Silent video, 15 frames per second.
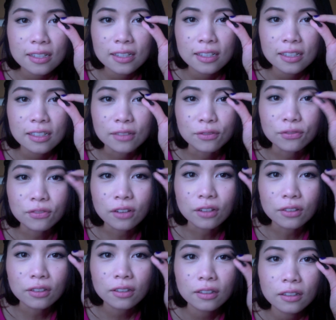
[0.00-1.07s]
in
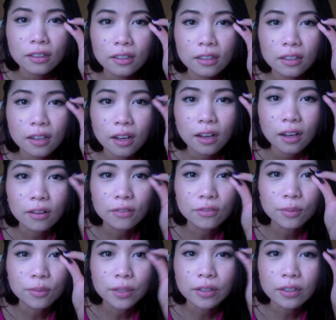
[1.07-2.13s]
front of
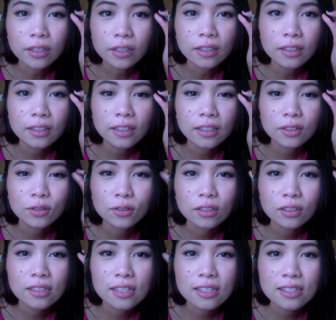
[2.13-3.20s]
the mirror and do
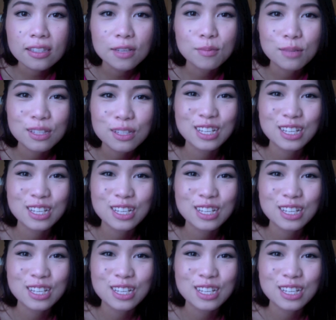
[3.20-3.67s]
these itsy bitsy